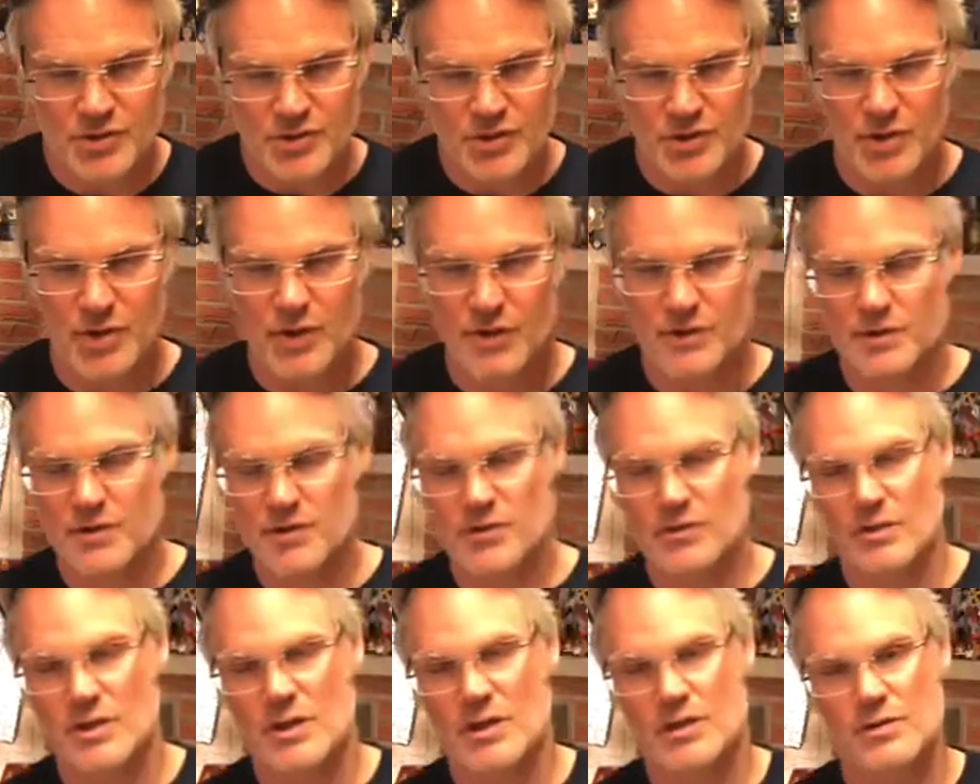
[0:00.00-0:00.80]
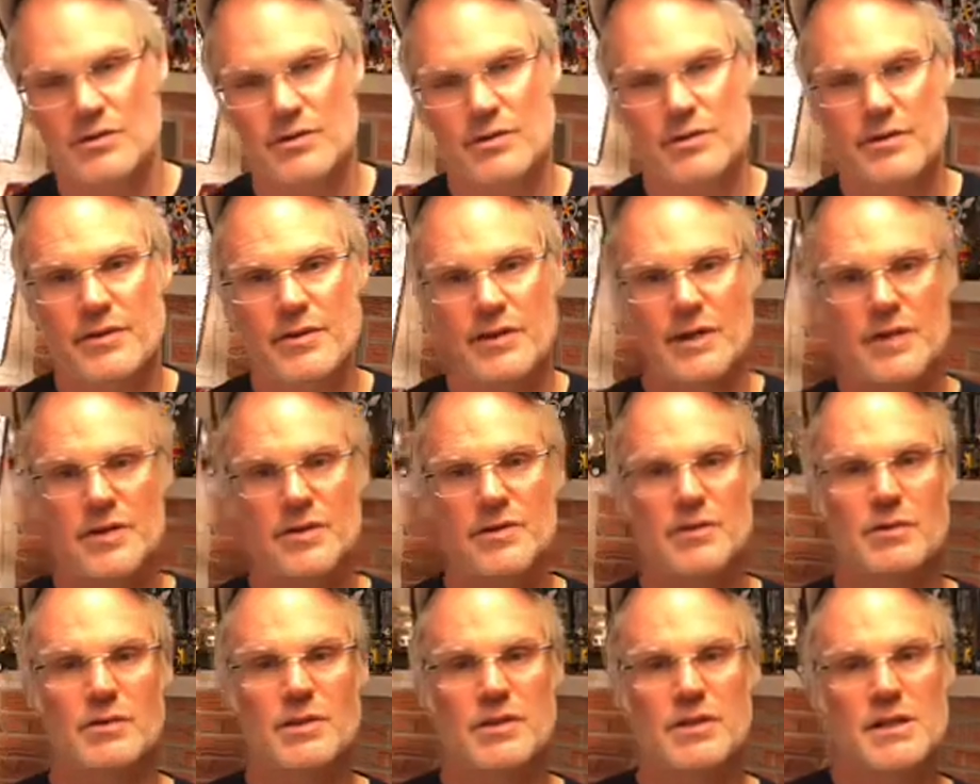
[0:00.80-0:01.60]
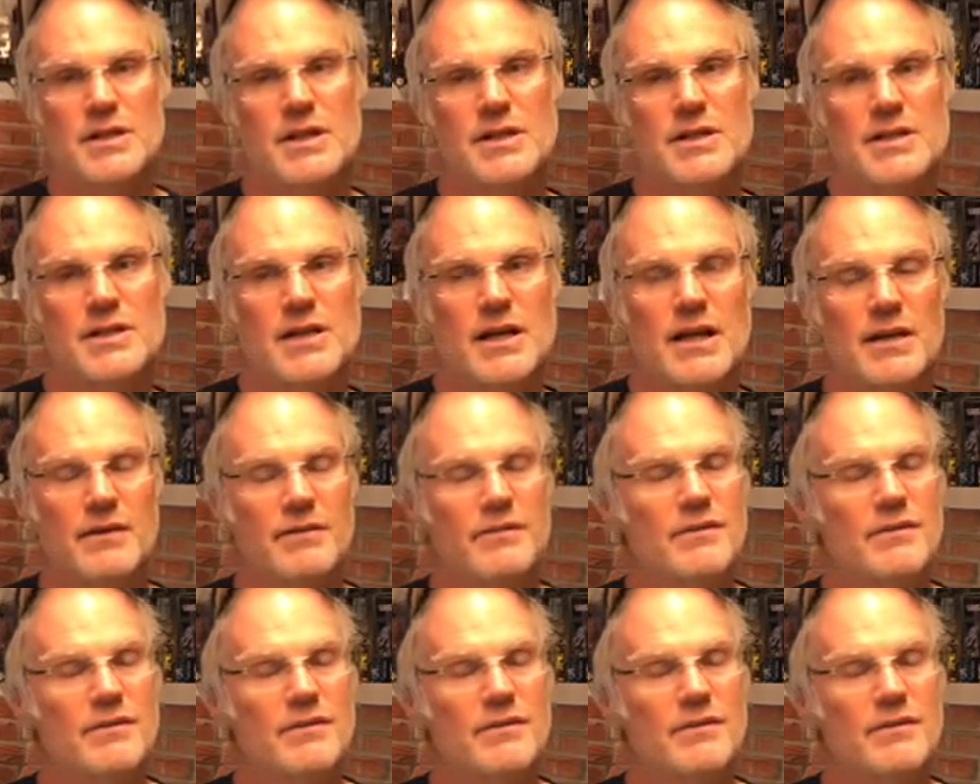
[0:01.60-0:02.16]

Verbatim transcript: along the screen sort of thing so it's it's kind of